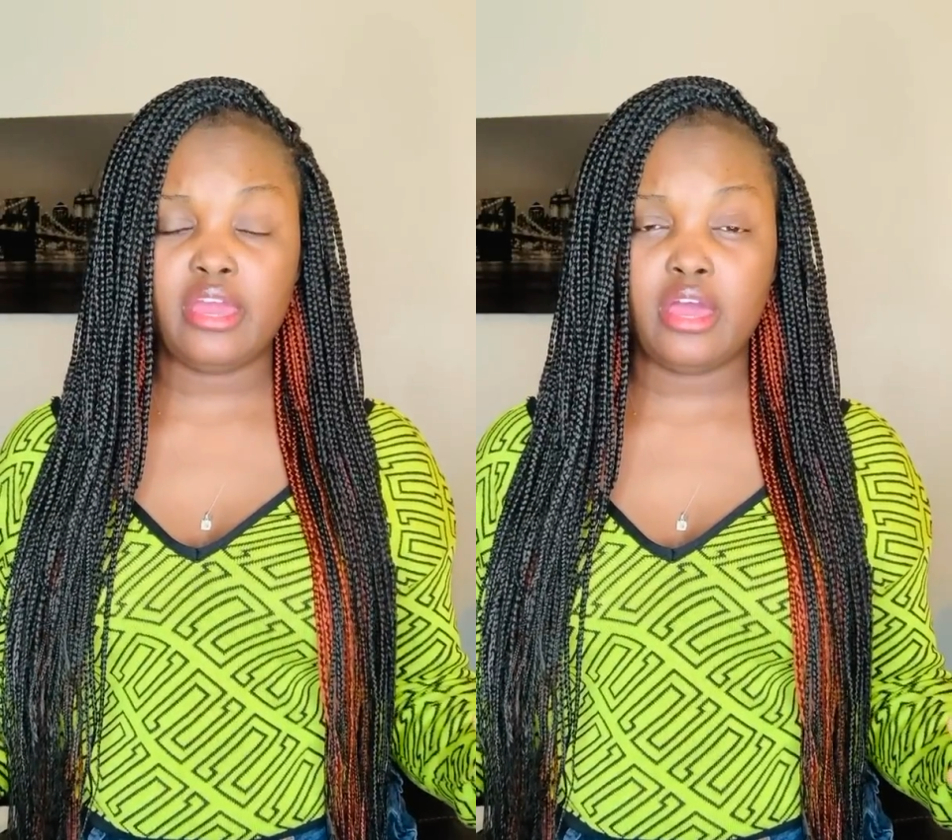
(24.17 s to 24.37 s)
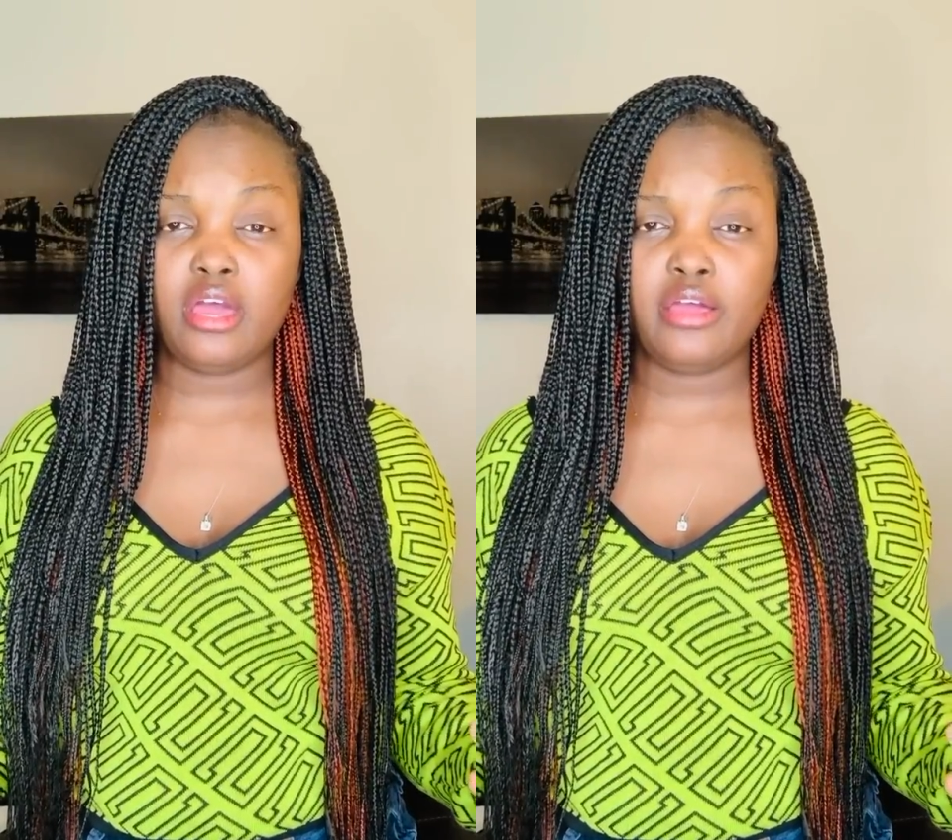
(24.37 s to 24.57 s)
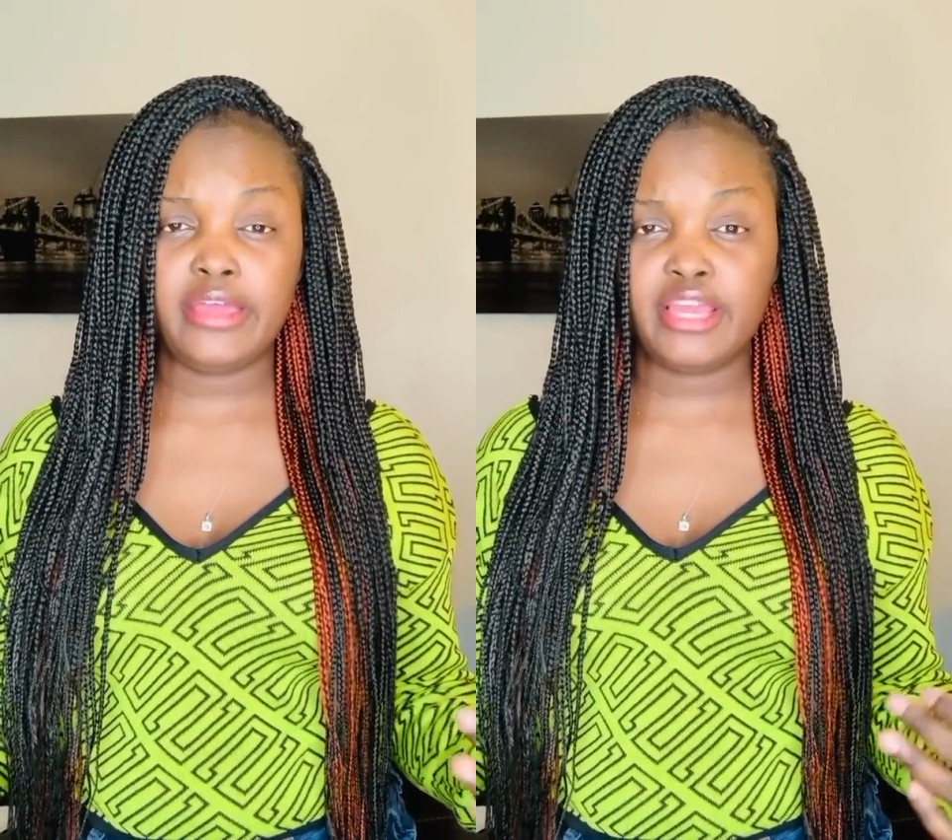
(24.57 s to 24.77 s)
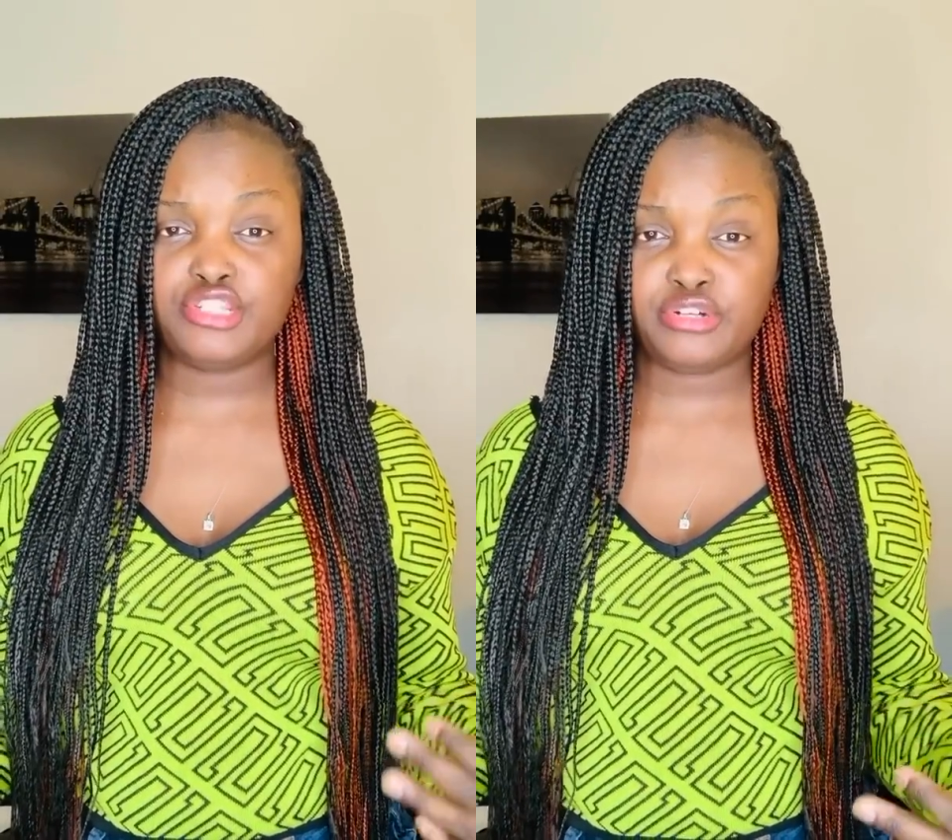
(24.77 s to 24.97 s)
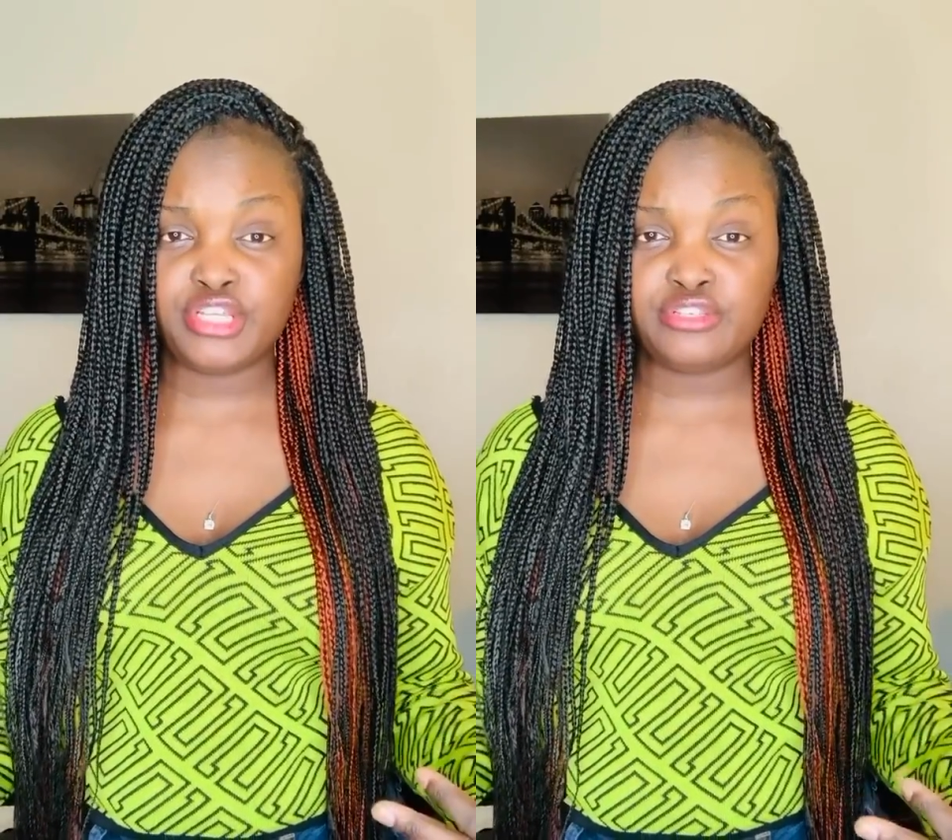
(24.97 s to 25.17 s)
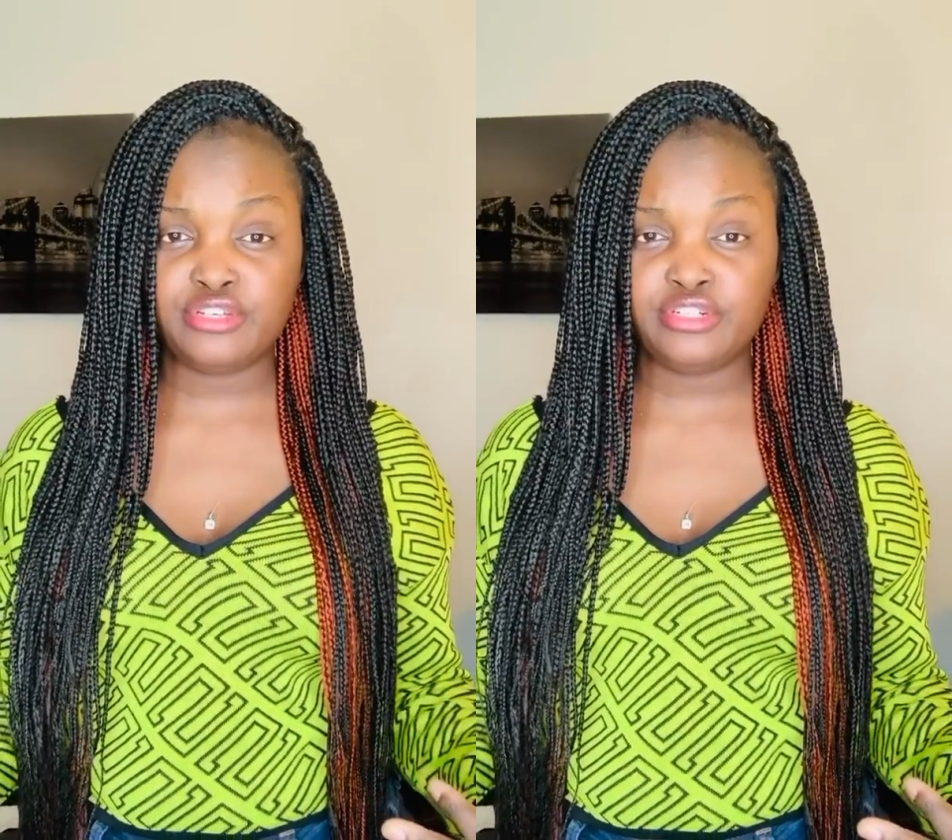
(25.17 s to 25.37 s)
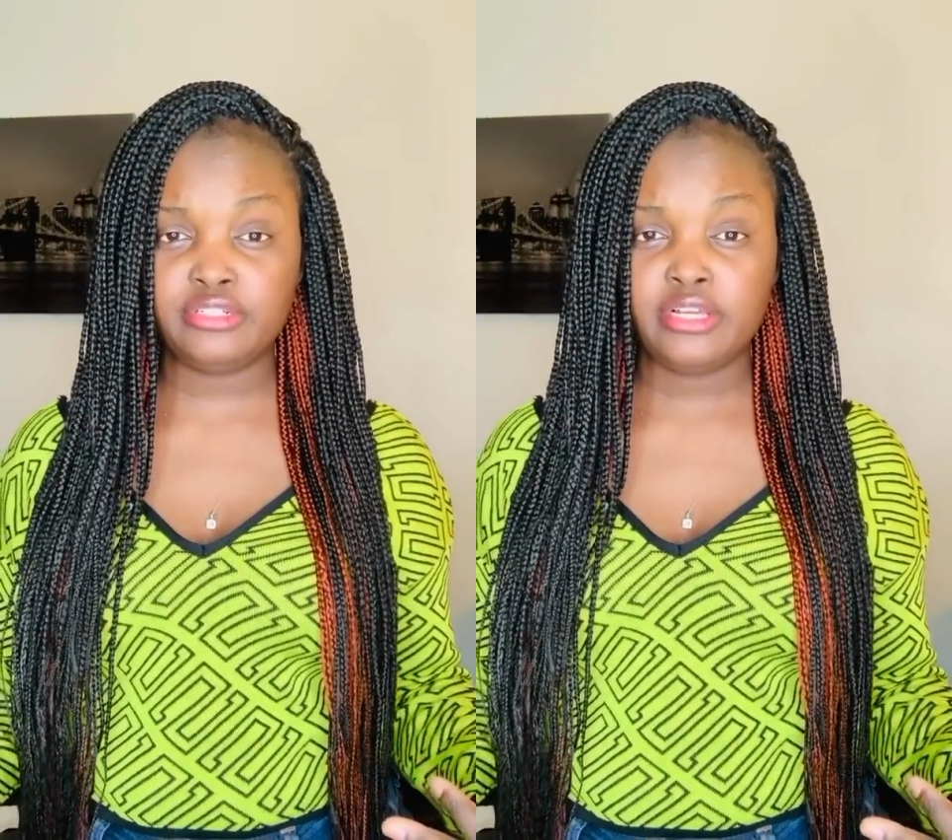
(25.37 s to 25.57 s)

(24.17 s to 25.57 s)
hairdresser,